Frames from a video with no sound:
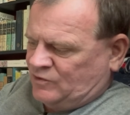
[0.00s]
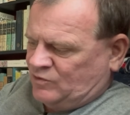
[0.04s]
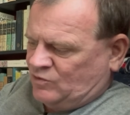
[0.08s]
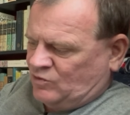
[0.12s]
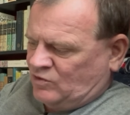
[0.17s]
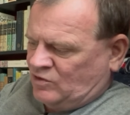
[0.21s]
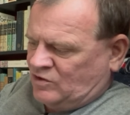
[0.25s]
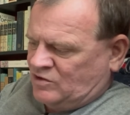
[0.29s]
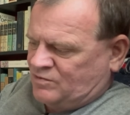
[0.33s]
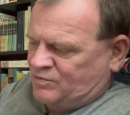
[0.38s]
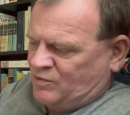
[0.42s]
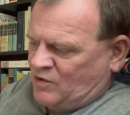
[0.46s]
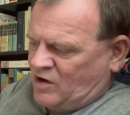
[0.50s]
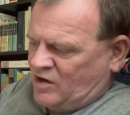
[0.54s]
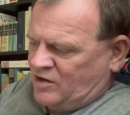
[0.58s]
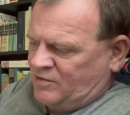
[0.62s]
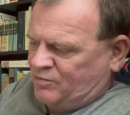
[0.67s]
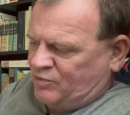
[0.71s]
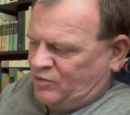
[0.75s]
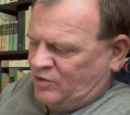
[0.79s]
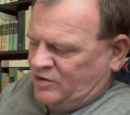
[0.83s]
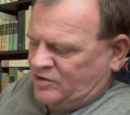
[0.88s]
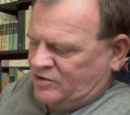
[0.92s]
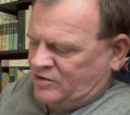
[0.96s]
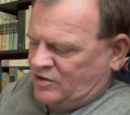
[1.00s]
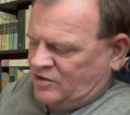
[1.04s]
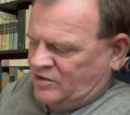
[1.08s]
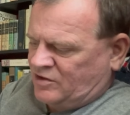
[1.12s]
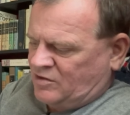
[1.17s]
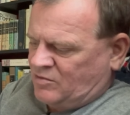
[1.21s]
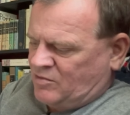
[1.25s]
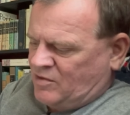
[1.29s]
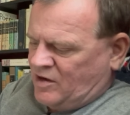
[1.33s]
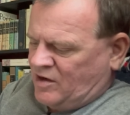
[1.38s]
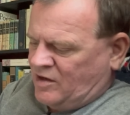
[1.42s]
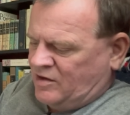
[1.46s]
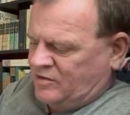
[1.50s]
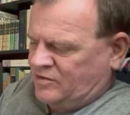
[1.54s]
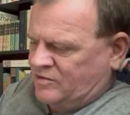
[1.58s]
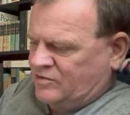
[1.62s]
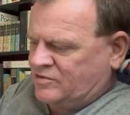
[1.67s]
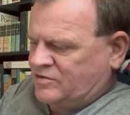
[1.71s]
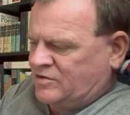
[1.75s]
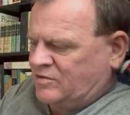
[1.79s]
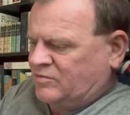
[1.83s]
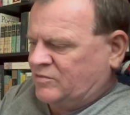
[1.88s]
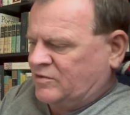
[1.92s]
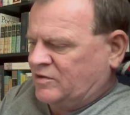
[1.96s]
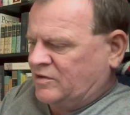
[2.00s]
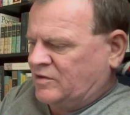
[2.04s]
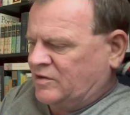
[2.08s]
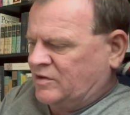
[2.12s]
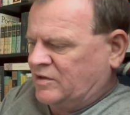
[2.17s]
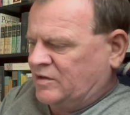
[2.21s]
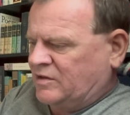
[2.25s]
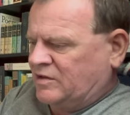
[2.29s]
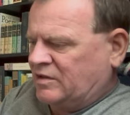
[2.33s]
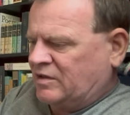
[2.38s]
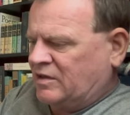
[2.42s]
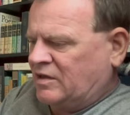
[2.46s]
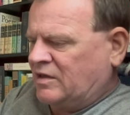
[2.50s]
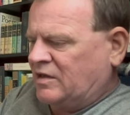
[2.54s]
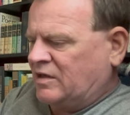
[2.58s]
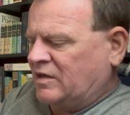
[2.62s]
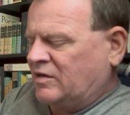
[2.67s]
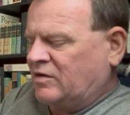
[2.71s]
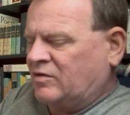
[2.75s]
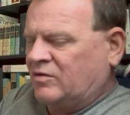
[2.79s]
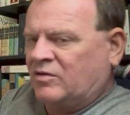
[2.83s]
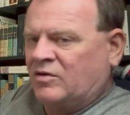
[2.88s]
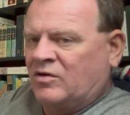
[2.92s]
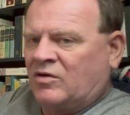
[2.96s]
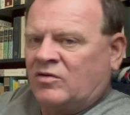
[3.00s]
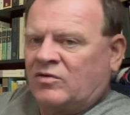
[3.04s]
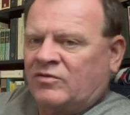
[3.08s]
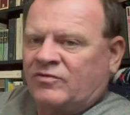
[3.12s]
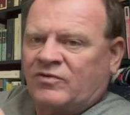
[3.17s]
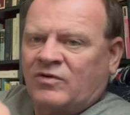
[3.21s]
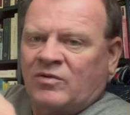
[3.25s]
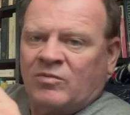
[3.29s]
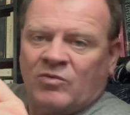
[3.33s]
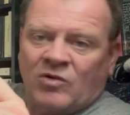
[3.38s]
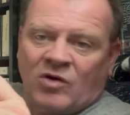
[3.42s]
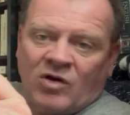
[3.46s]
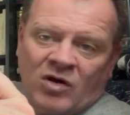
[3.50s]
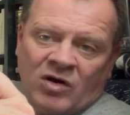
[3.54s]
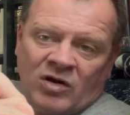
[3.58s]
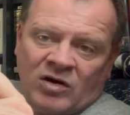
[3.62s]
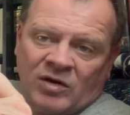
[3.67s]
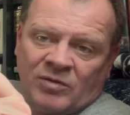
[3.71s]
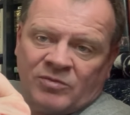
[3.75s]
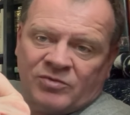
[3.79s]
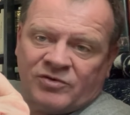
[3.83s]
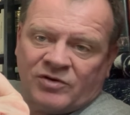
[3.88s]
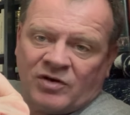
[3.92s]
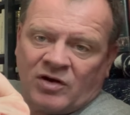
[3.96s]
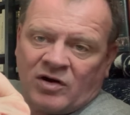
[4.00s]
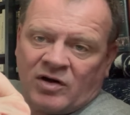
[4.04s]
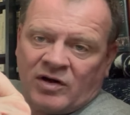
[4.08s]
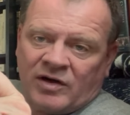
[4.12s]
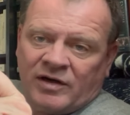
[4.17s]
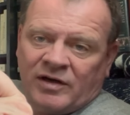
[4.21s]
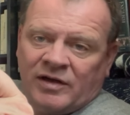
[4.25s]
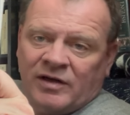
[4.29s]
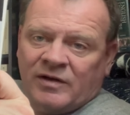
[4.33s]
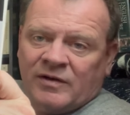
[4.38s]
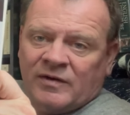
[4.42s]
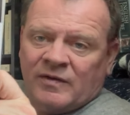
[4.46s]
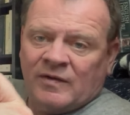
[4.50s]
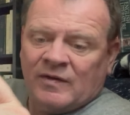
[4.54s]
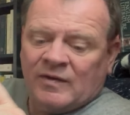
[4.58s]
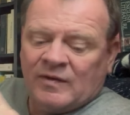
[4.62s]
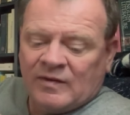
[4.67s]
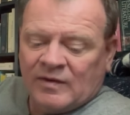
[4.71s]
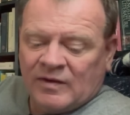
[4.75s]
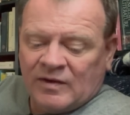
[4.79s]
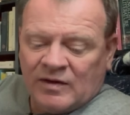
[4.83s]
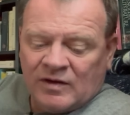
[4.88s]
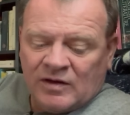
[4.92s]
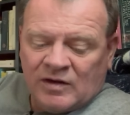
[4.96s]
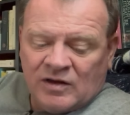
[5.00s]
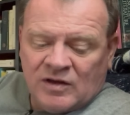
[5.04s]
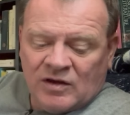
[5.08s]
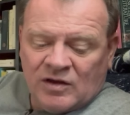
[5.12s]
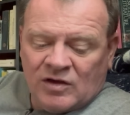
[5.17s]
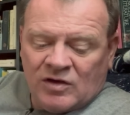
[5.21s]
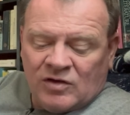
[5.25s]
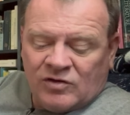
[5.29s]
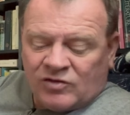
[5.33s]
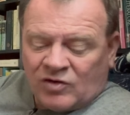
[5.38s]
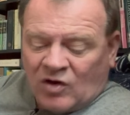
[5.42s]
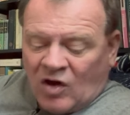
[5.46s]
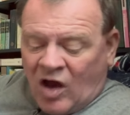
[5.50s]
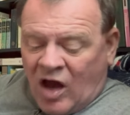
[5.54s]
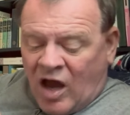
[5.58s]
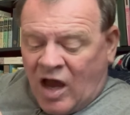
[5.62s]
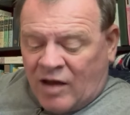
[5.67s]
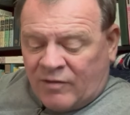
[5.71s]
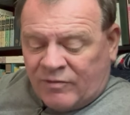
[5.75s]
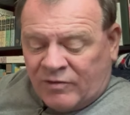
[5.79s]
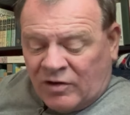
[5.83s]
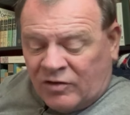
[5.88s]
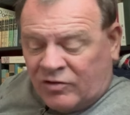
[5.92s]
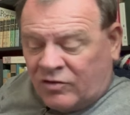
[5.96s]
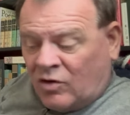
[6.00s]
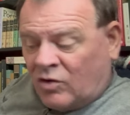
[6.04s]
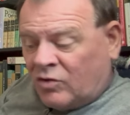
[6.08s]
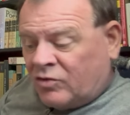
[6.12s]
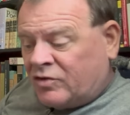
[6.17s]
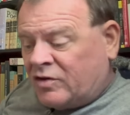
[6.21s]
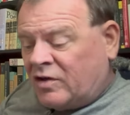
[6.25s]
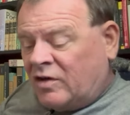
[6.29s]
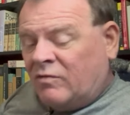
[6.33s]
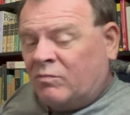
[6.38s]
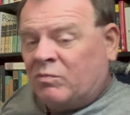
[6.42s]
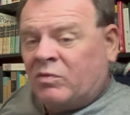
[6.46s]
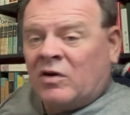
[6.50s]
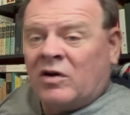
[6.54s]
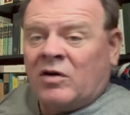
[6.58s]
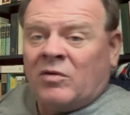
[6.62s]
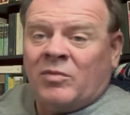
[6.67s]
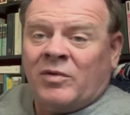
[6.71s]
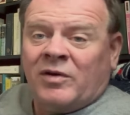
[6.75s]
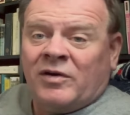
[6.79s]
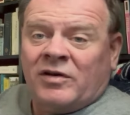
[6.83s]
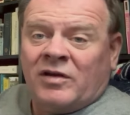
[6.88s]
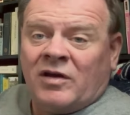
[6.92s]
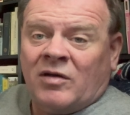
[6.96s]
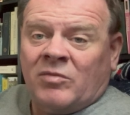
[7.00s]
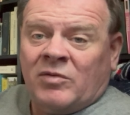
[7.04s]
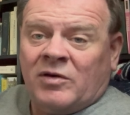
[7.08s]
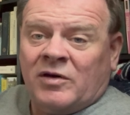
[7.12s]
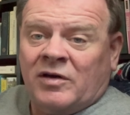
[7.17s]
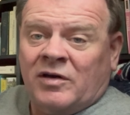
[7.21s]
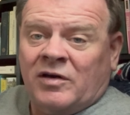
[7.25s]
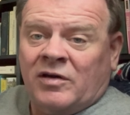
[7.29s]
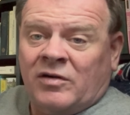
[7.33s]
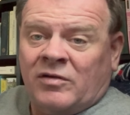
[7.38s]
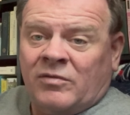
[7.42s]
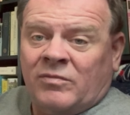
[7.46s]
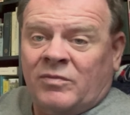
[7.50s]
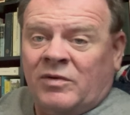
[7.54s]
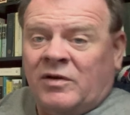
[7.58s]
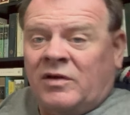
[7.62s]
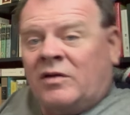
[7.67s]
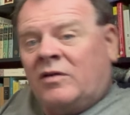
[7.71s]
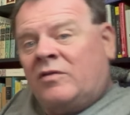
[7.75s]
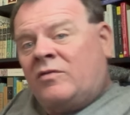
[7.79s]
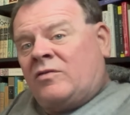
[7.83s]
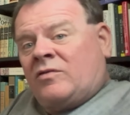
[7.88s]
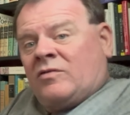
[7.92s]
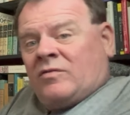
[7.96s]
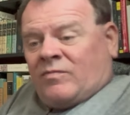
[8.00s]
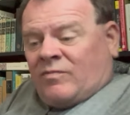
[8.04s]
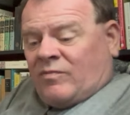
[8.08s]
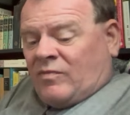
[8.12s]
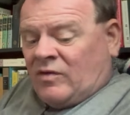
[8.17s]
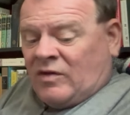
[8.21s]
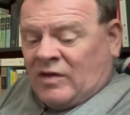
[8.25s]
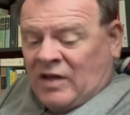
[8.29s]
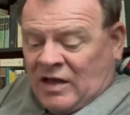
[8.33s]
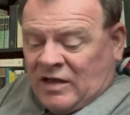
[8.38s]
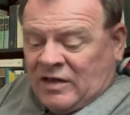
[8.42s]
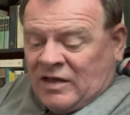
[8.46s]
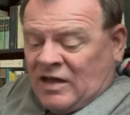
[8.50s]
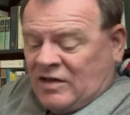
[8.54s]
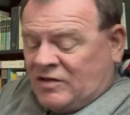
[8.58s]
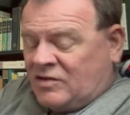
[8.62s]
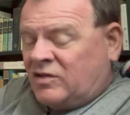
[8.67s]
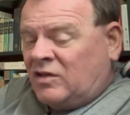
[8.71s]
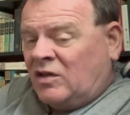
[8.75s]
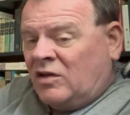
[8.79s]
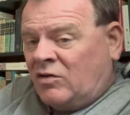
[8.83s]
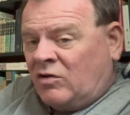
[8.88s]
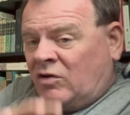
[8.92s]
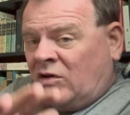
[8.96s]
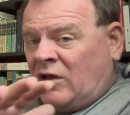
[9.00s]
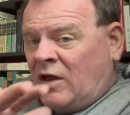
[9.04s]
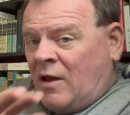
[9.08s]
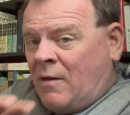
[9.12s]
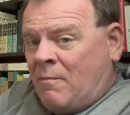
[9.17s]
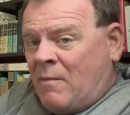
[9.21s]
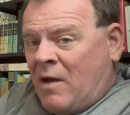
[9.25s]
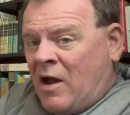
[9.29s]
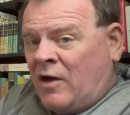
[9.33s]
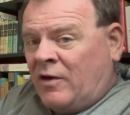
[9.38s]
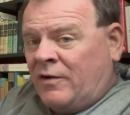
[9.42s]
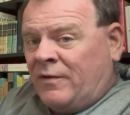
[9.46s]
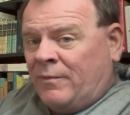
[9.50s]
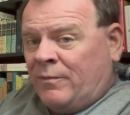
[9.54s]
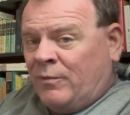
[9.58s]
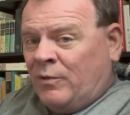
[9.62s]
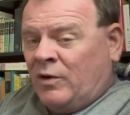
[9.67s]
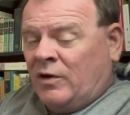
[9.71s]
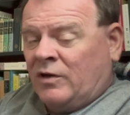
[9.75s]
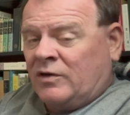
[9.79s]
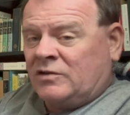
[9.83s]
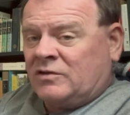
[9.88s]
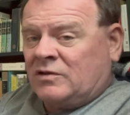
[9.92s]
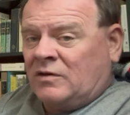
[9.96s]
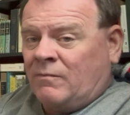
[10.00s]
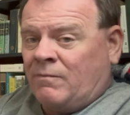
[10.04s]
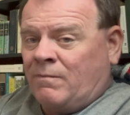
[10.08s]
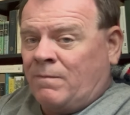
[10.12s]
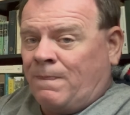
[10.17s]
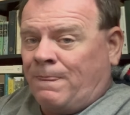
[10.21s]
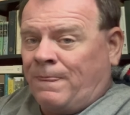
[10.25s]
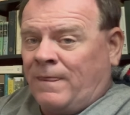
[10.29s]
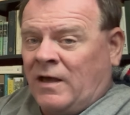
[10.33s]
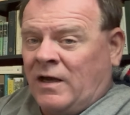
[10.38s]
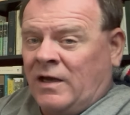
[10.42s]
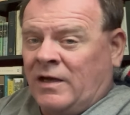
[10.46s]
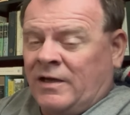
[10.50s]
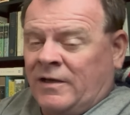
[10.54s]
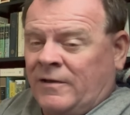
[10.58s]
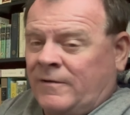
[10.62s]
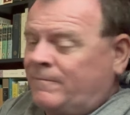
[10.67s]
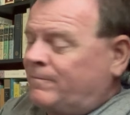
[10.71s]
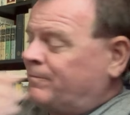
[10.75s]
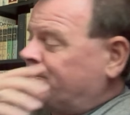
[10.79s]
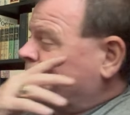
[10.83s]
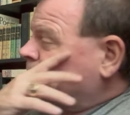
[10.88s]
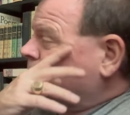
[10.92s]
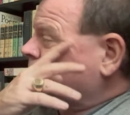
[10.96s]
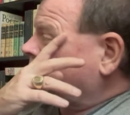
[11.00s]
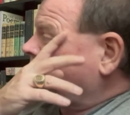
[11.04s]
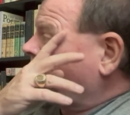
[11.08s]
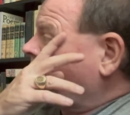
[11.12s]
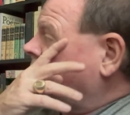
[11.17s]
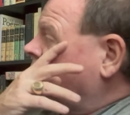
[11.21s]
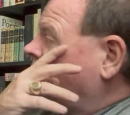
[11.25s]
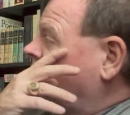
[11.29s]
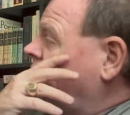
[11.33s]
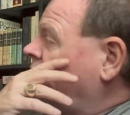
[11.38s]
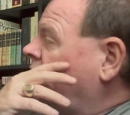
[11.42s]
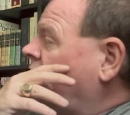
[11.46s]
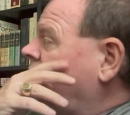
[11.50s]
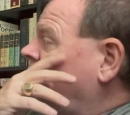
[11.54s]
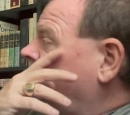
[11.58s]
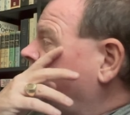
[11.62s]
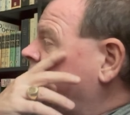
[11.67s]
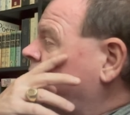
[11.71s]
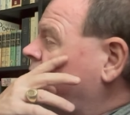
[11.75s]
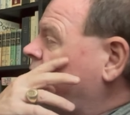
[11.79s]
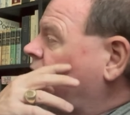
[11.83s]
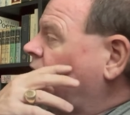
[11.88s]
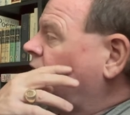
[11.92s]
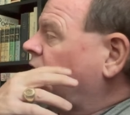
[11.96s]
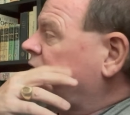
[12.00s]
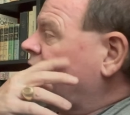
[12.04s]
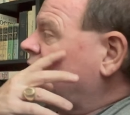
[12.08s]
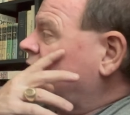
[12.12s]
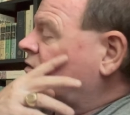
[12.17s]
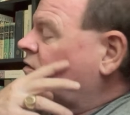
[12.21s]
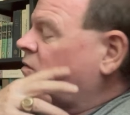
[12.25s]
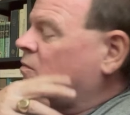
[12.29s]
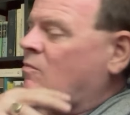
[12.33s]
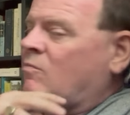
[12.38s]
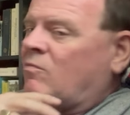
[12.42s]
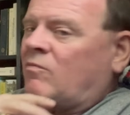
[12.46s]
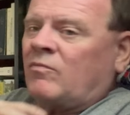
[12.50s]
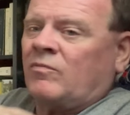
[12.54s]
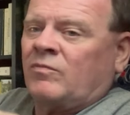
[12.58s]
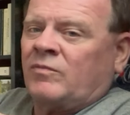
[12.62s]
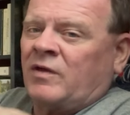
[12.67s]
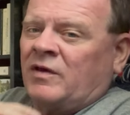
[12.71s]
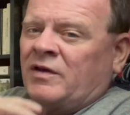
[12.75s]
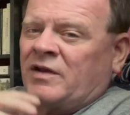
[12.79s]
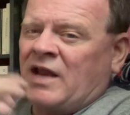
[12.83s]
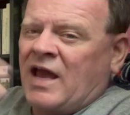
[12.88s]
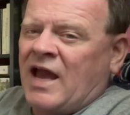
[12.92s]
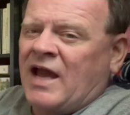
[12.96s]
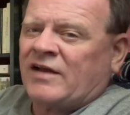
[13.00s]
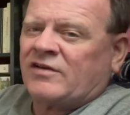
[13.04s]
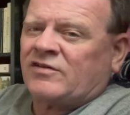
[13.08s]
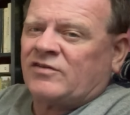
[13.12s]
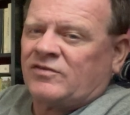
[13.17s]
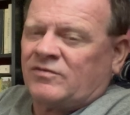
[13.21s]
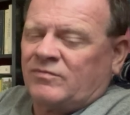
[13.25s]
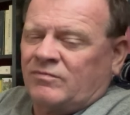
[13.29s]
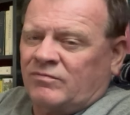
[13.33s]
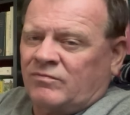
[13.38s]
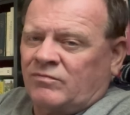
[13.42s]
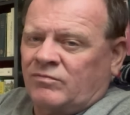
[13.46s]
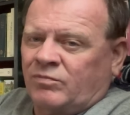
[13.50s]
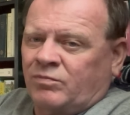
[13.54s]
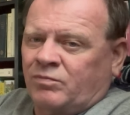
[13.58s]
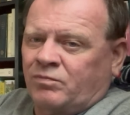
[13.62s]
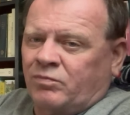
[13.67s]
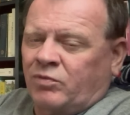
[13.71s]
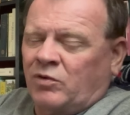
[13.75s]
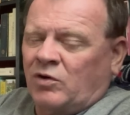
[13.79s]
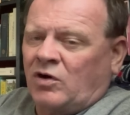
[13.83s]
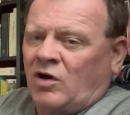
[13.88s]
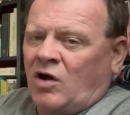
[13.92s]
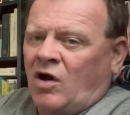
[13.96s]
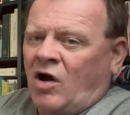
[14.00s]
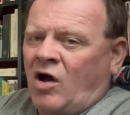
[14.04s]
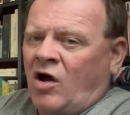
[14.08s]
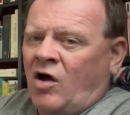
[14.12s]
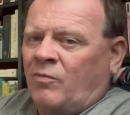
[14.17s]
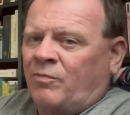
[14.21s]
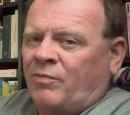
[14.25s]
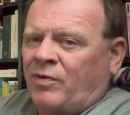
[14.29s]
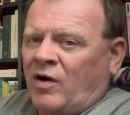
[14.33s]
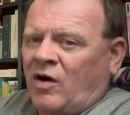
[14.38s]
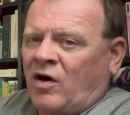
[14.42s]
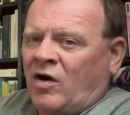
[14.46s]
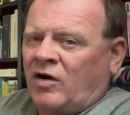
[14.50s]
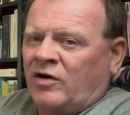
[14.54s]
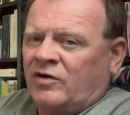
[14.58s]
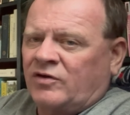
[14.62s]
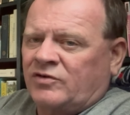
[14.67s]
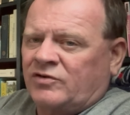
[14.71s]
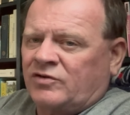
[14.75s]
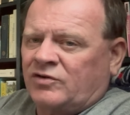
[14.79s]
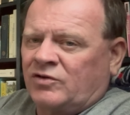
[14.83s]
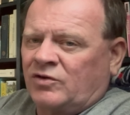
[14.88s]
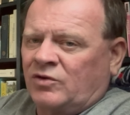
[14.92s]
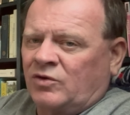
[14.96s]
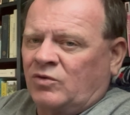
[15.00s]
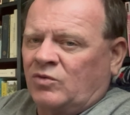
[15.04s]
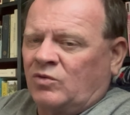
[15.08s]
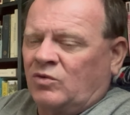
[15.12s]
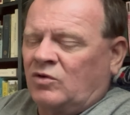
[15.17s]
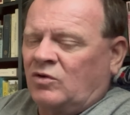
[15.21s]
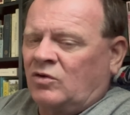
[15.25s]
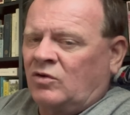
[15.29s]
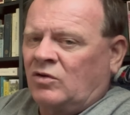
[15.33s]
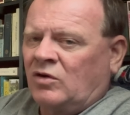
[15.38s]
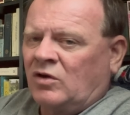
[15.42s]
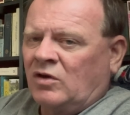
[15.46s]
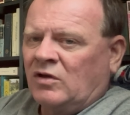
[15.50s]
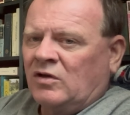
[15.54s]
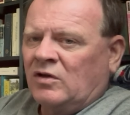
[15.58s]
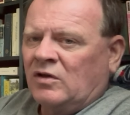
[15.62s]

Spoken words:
it's probably print on demand or something like that. I don't know if I'm wrong. I'm sorry. So there's no Steve Pyramid coming here because that's literally a mountain of books. And the next book haul, part two, will